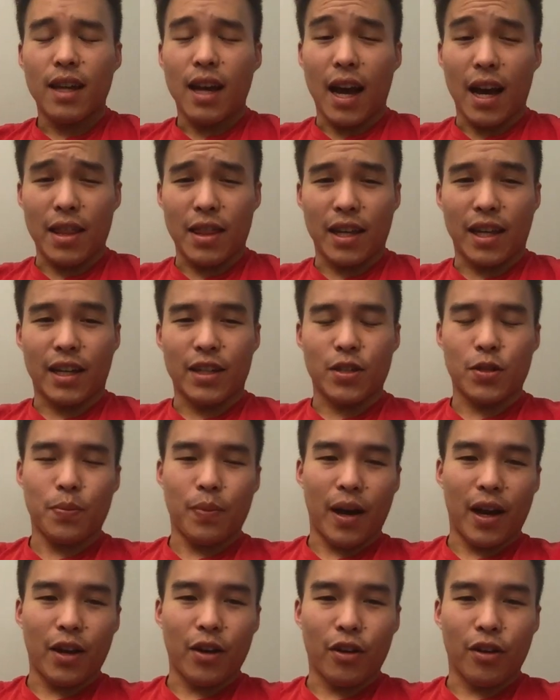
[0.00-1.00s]
I think a
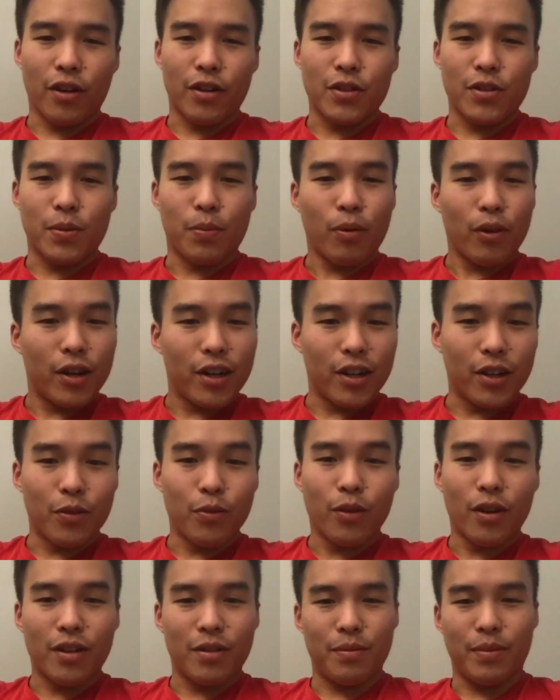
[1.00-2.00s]
spider is a pretty good
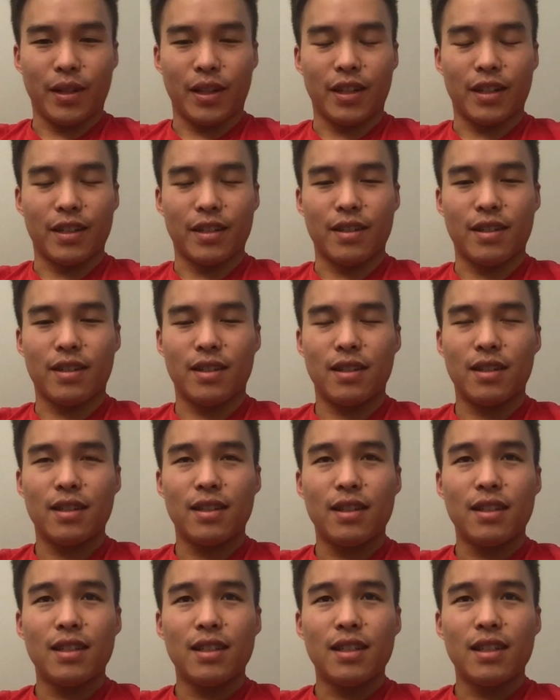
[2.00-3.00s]
one because
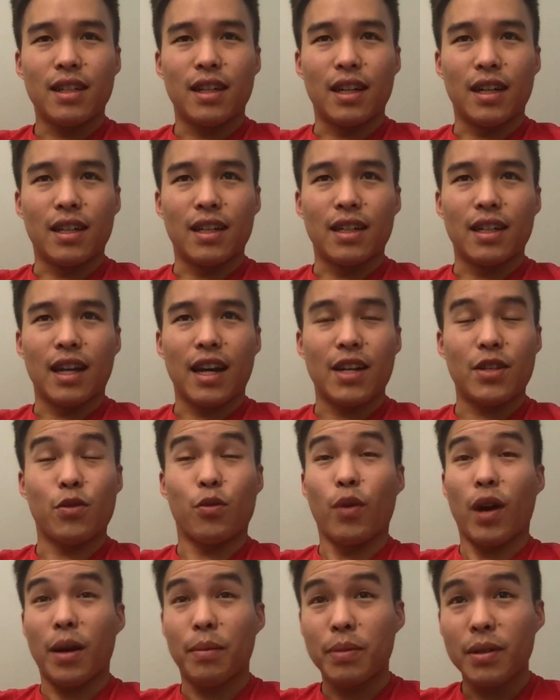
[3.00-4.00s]
it has a
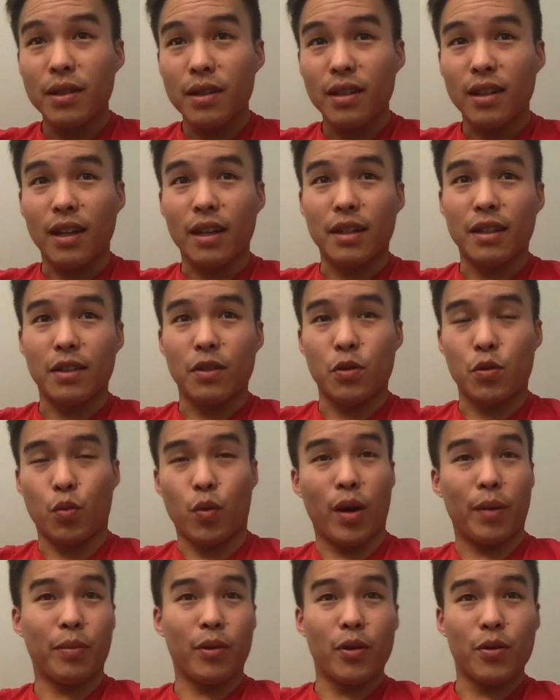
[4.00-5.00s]
web, and this
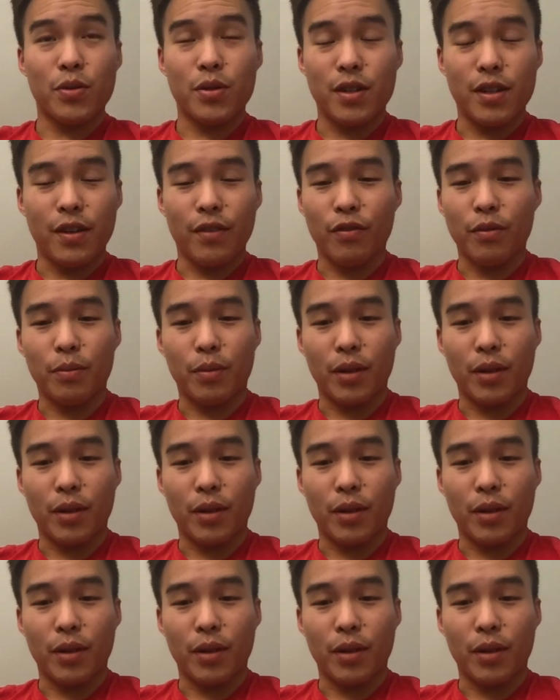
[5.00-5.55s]
web goes to different